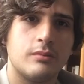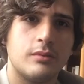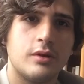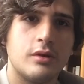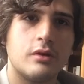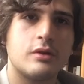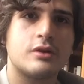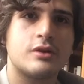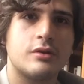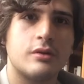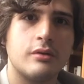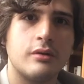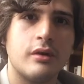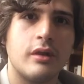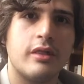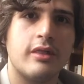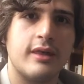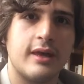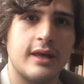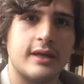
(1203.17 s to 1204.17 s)
there are certain
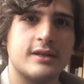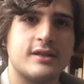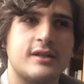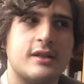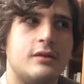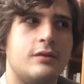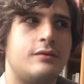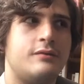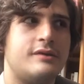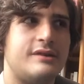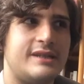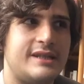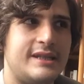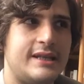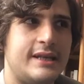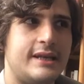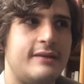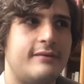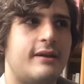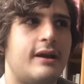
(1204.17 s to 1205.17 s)
things that you
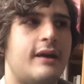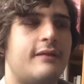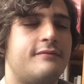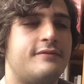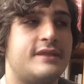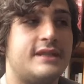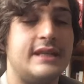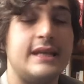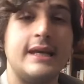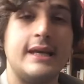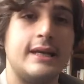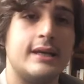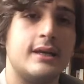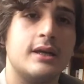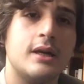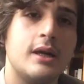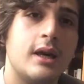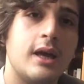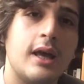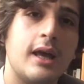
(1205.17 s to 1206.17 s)
see have seen
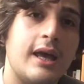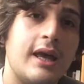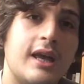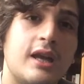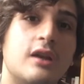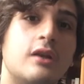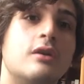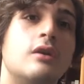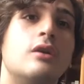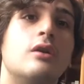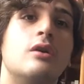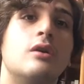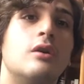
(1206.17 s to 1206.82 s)
in